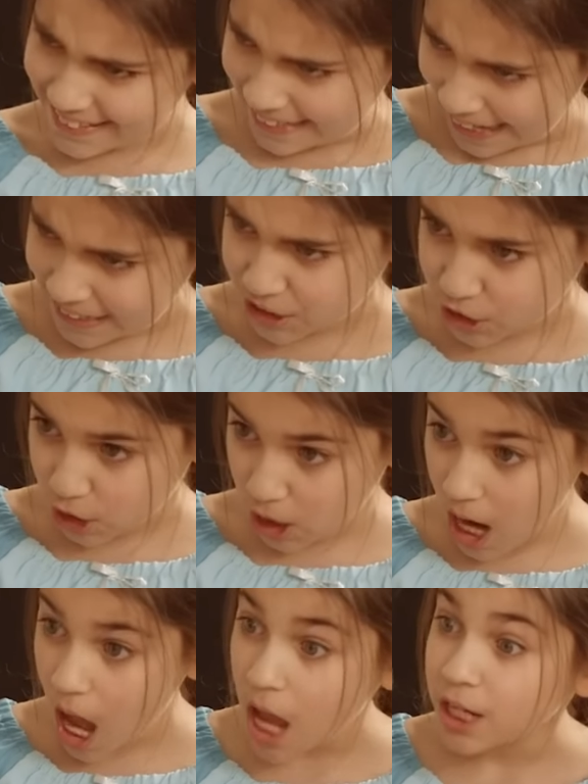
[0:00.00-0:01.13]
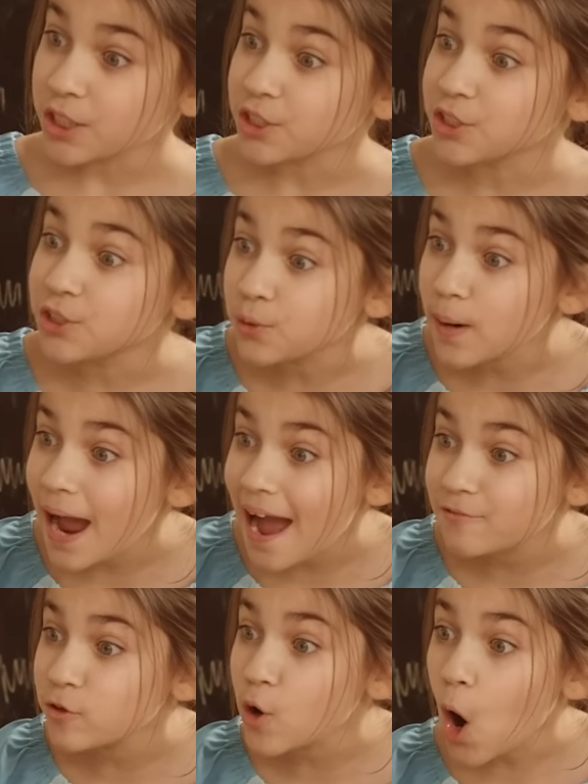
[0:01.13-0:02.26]
Dexter, you
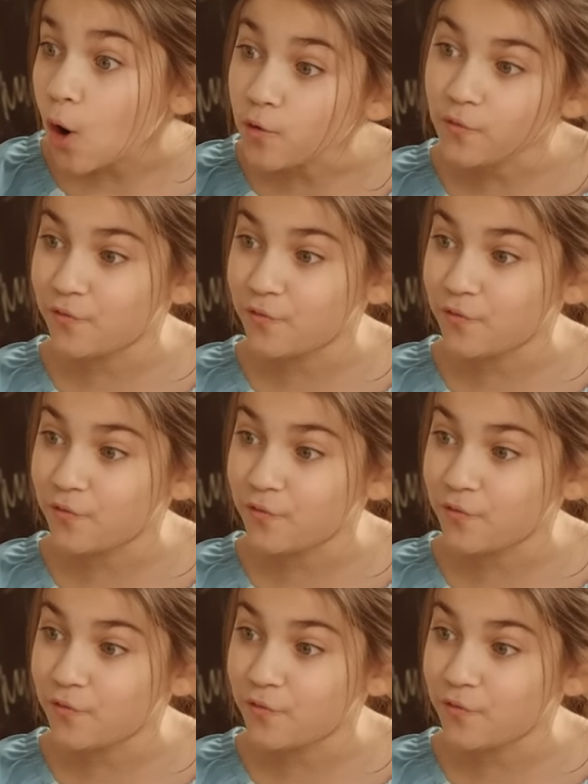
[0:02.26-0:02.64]
have your own